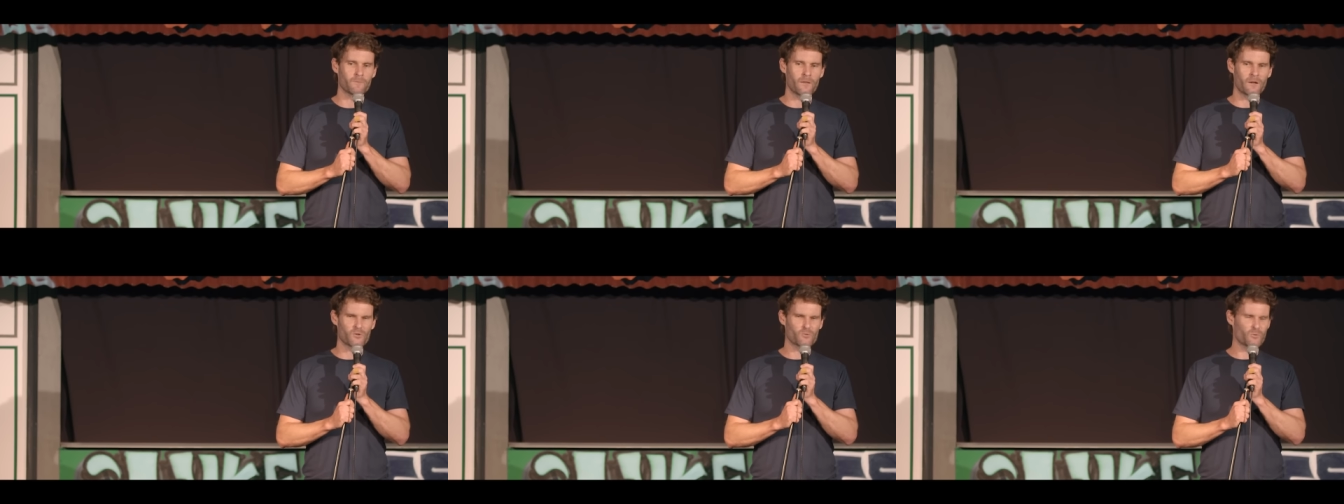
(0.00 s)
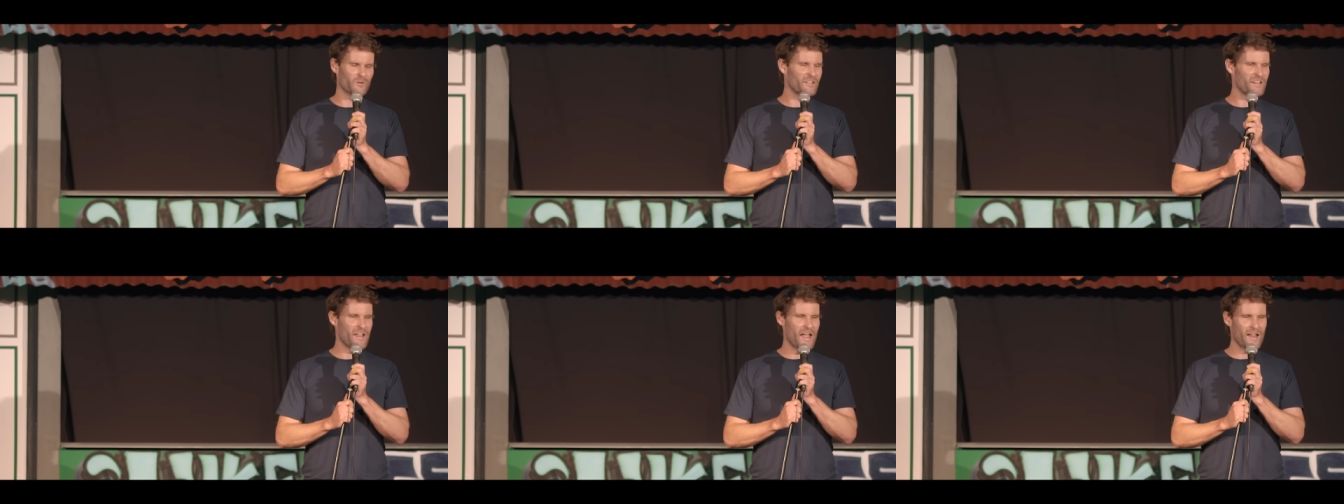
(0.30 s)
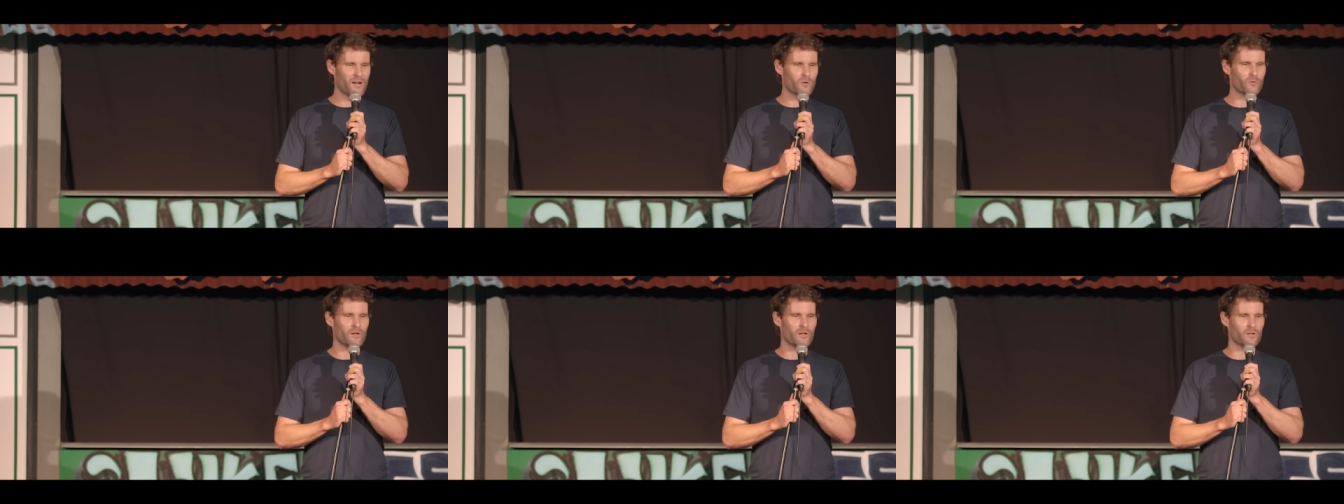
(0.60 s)
And he's really
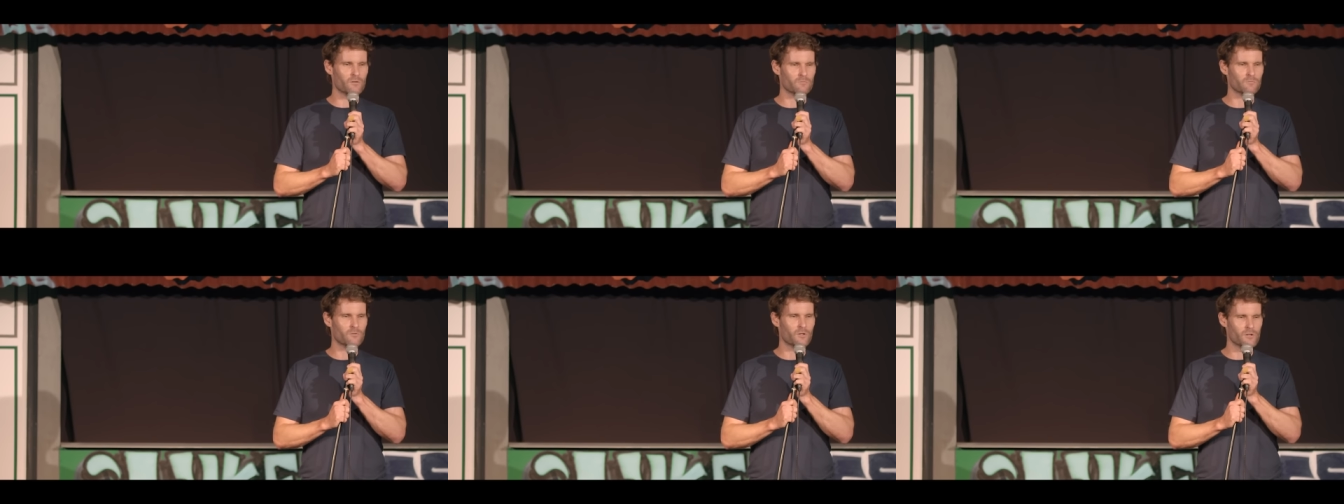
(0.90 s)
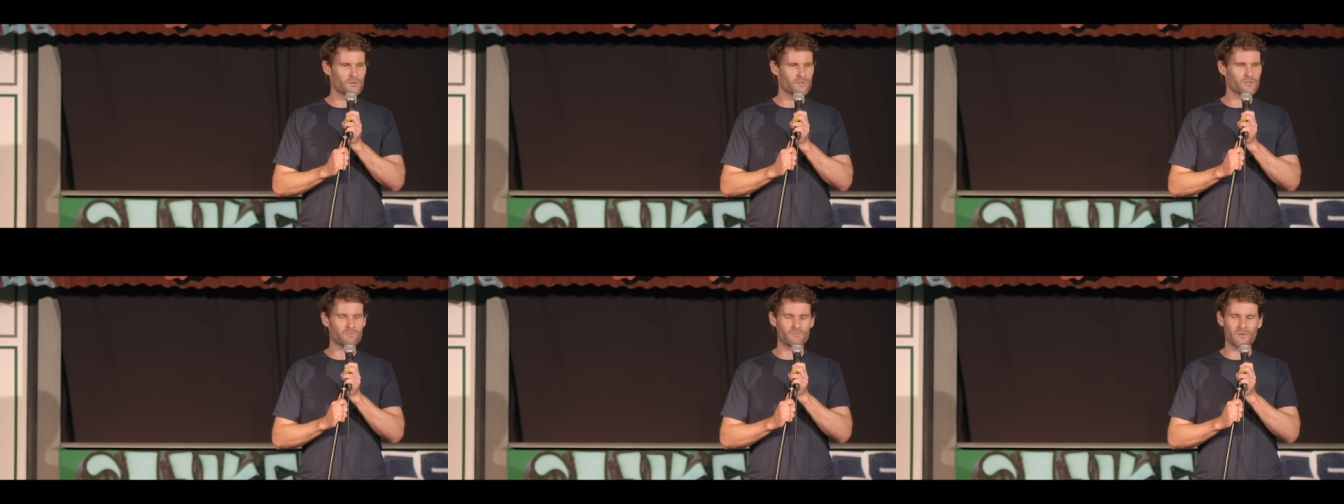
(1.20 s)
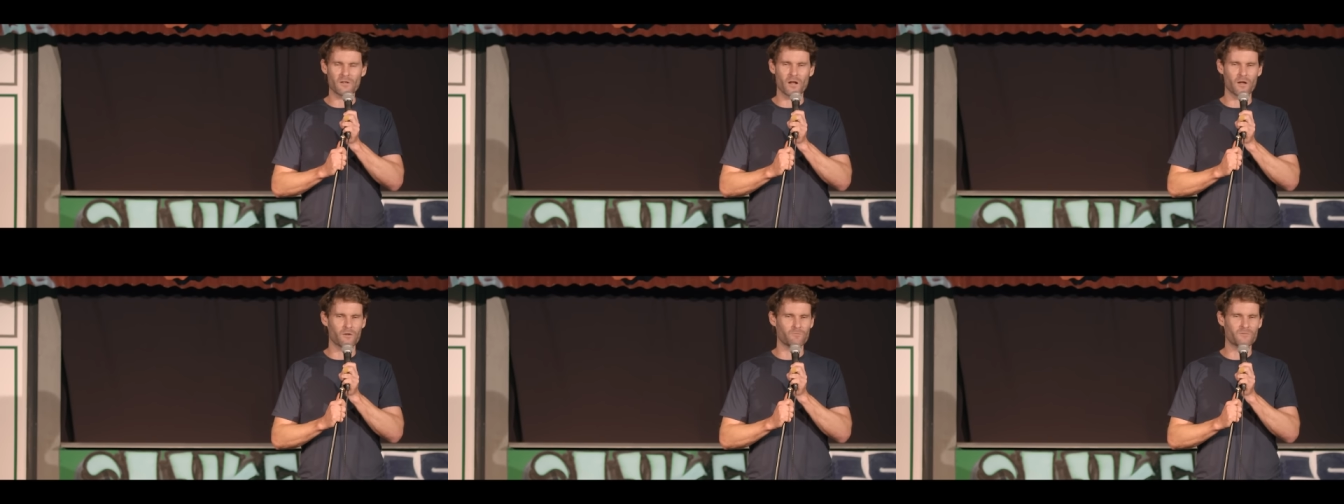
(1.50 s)
angry. Like he's,
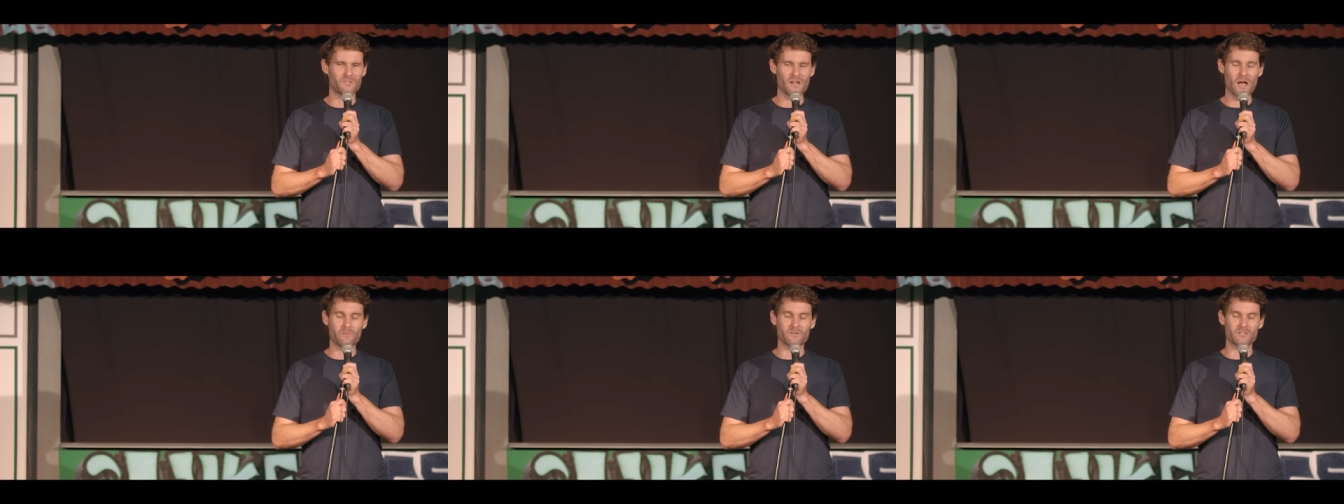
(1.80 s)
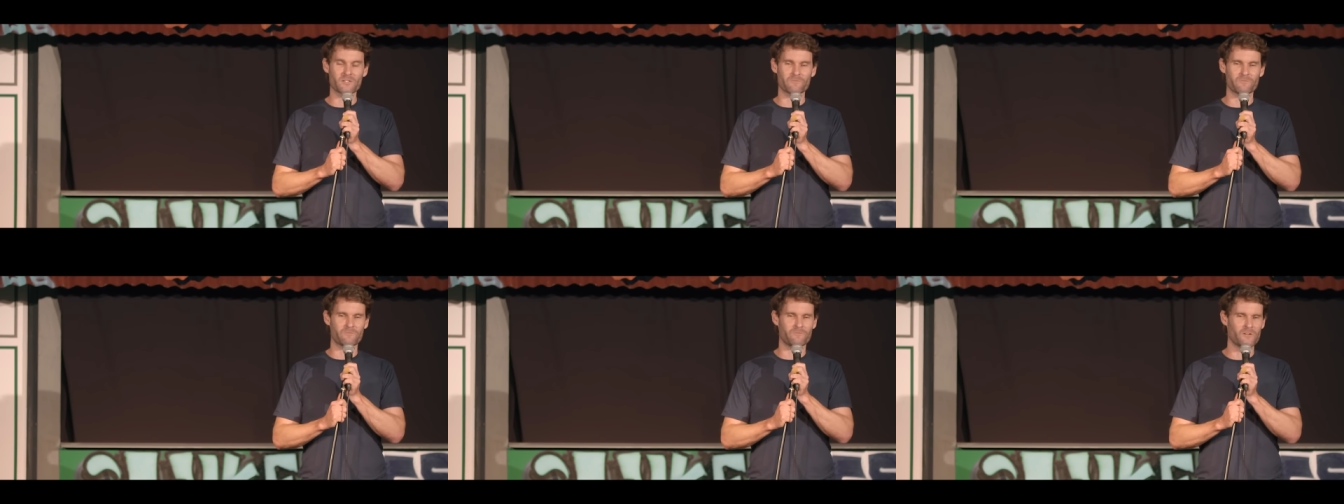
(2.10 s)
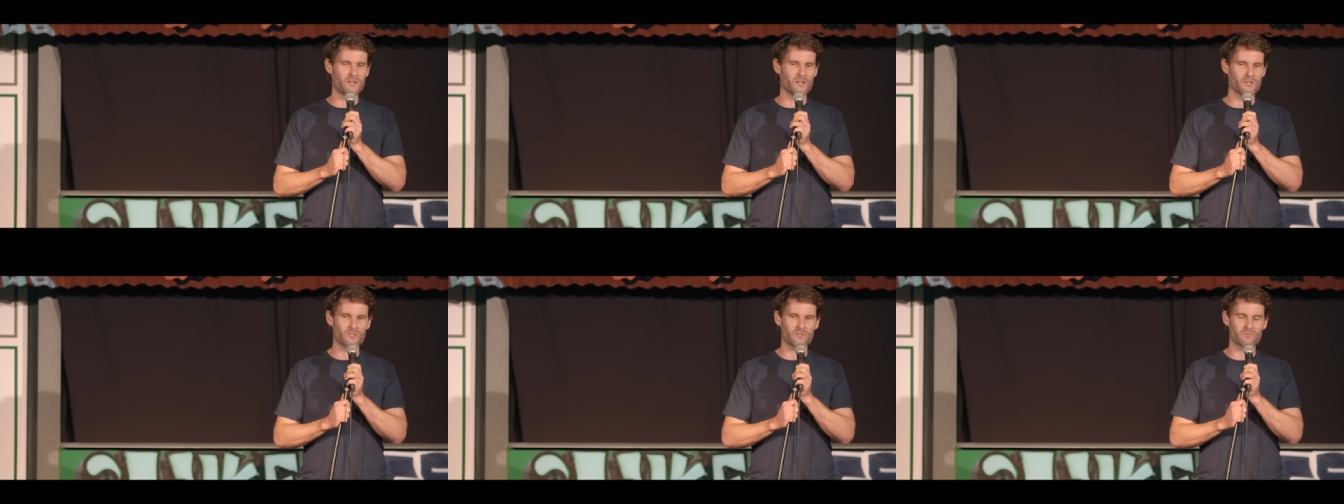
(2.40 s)
you know, dumb as a
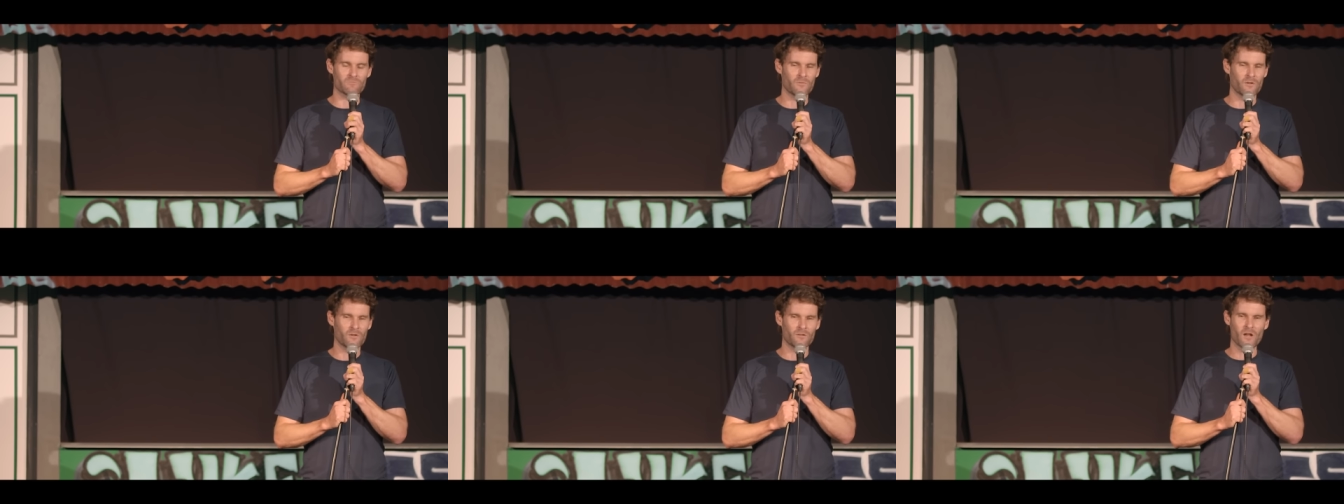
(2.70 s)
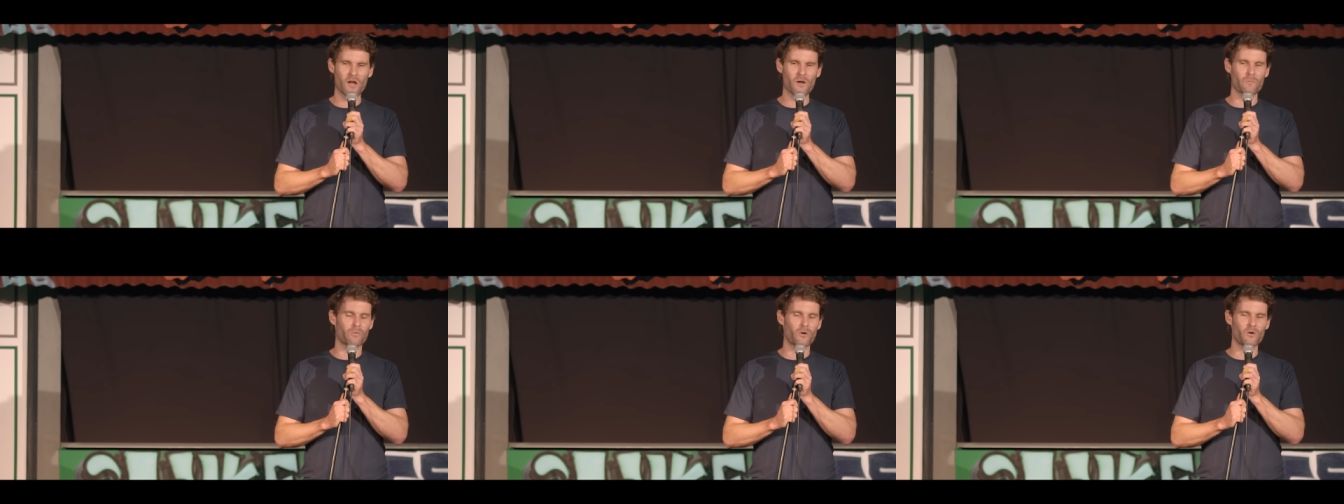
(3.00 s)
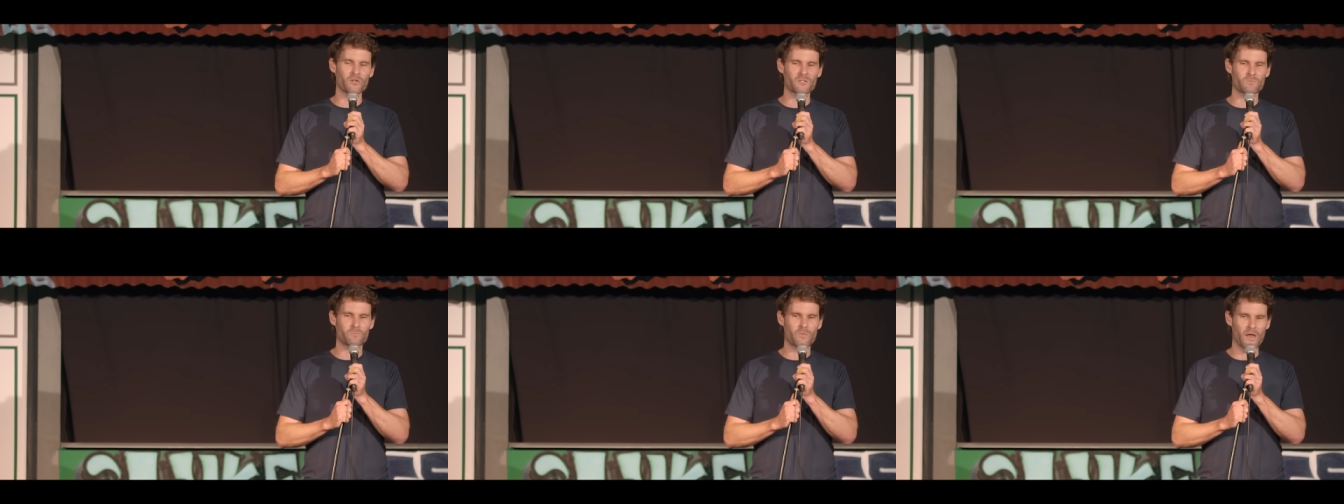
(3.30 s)
fish. No
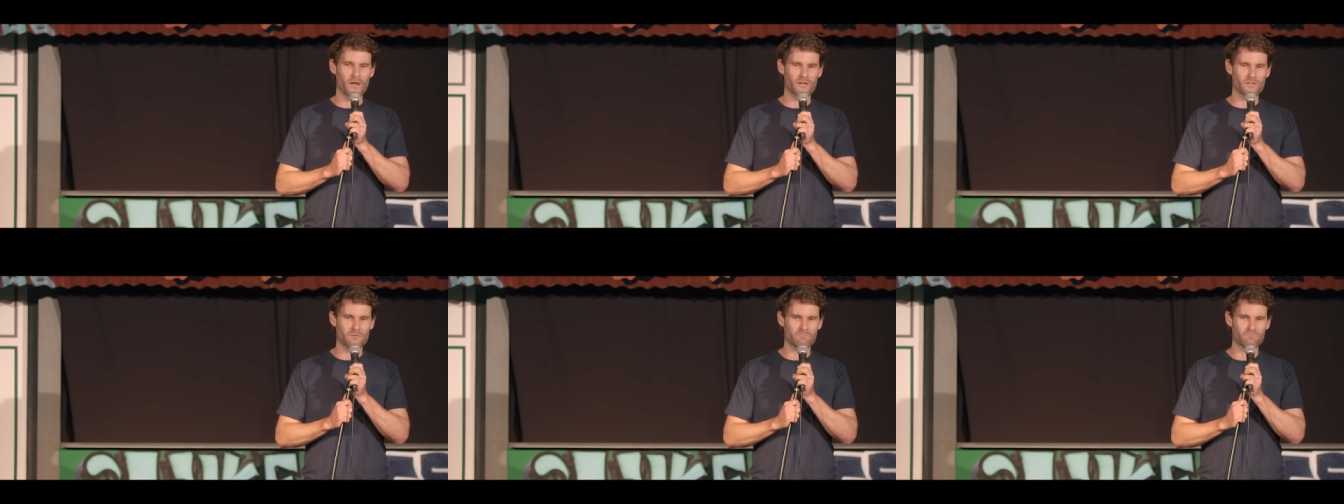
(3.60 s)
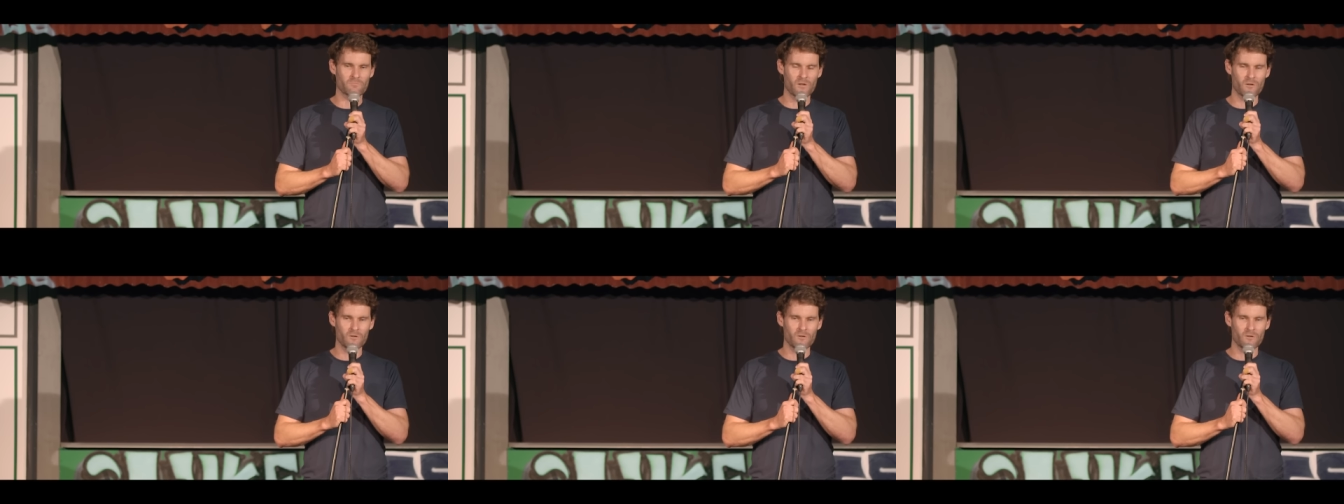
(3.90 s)
prospects.